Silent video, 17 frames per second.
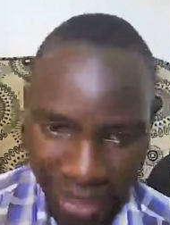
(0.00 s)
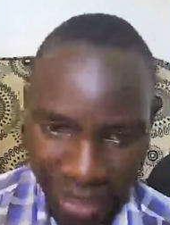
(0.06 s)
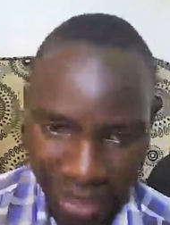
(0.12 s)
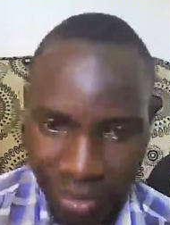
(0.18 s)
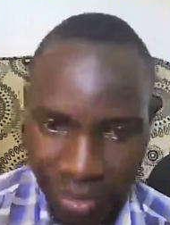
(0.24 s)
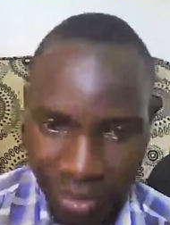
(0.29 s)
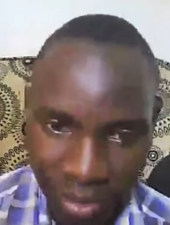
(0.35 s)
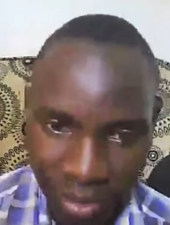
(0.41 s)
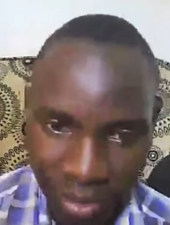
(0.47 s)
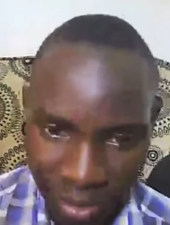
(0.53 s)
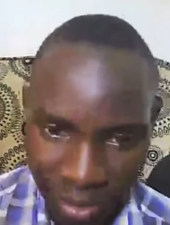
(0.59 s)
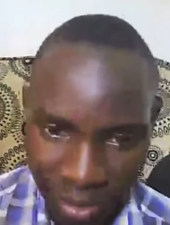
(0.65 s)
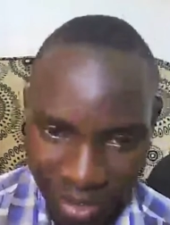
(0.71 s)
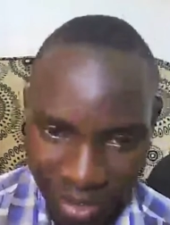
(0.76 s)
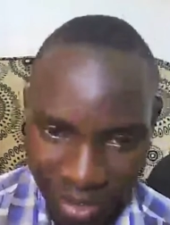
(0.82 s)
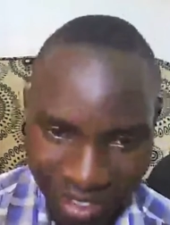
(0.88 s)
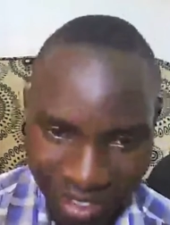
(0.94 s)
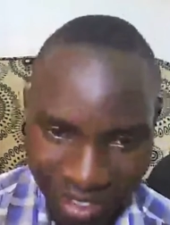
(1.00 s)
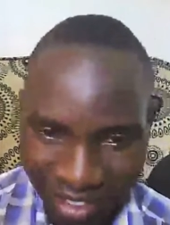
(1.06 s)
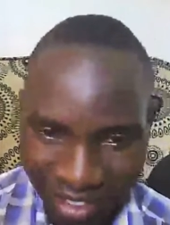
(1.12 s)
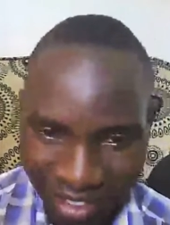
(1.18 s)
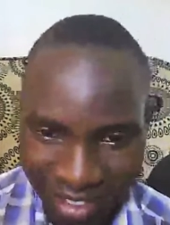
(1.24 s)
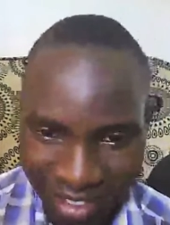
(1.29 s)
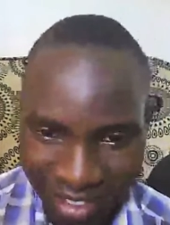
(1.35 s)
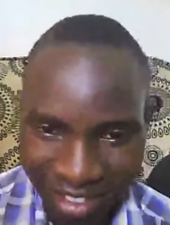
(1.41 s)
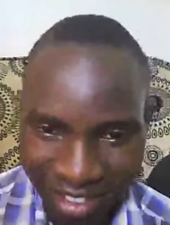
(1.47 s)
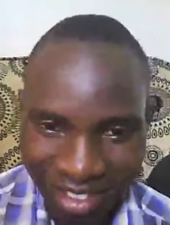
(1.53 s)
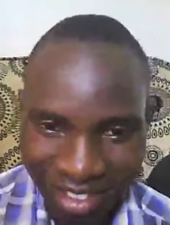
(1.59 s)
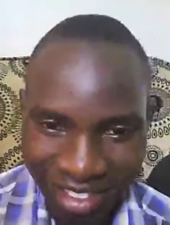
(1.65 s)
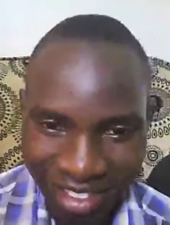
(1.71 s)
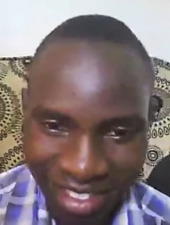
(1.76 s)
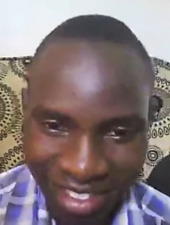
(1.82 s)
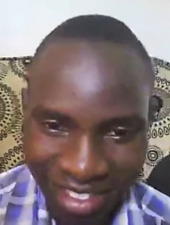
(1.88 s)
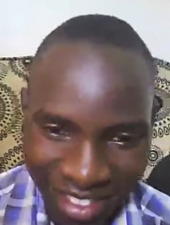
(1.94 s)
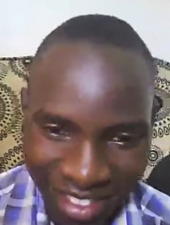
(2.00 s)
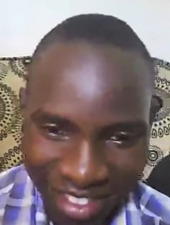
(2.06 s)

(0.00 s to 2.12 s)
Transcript: Ah, I see. Okay. That's